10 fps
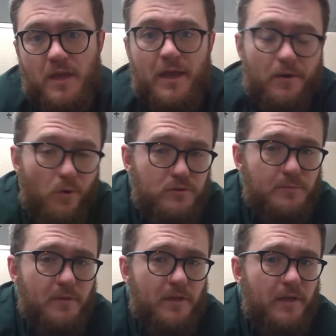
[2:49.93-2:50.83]
and
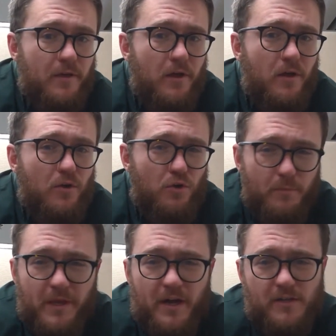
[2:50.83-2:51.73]
ultimately could
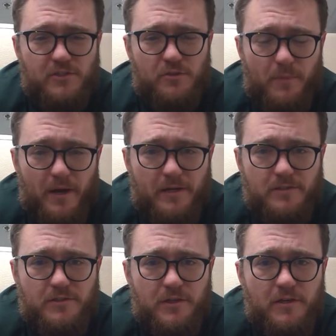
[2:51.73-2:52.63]
be customized